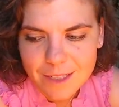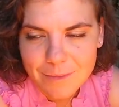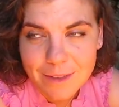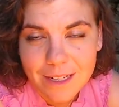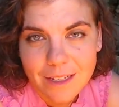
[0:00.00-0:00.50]

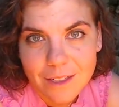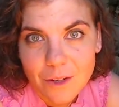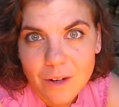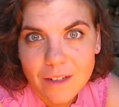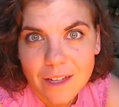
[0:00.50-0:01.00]
But I know
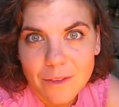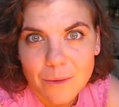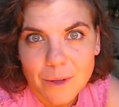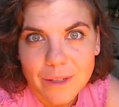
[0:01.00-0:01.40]
I'll get through